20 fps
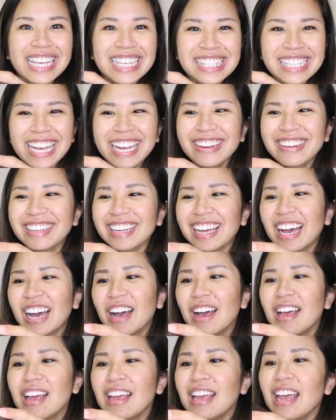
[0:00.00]
this
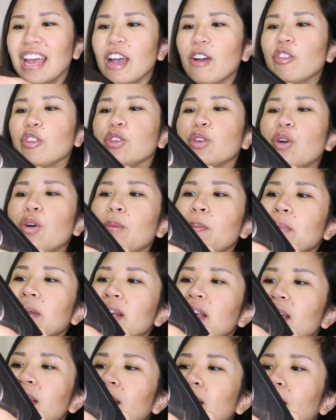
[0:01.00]
area. And when you
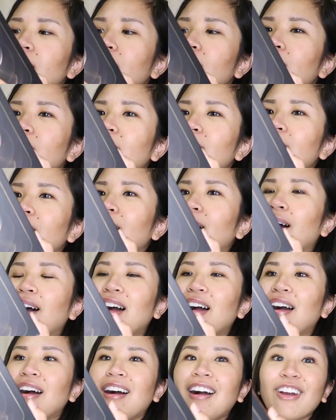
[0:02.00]
open it,
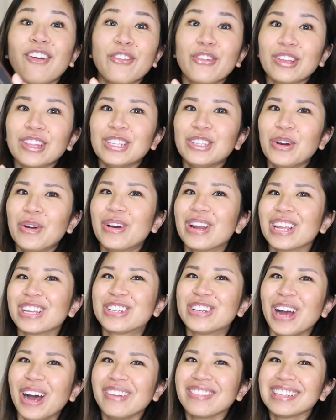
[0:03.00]
I really don't want
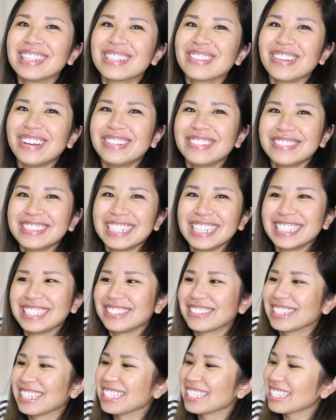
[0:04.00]
to drop this phone when I
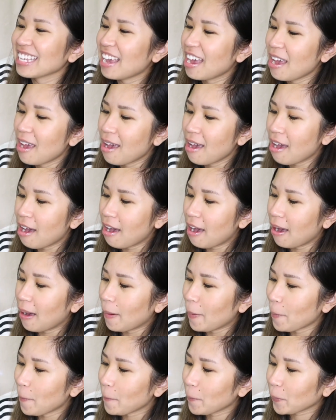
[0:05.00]
do this.
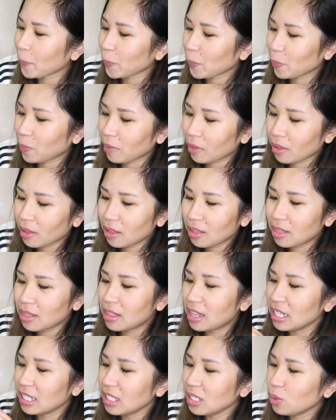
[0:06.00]
Um,
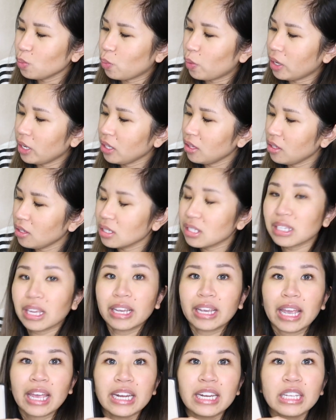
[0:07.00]
this is what it looks
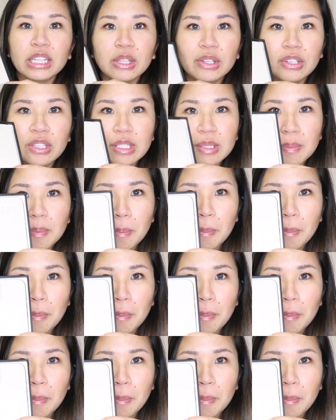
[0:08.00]
like. And it looks, I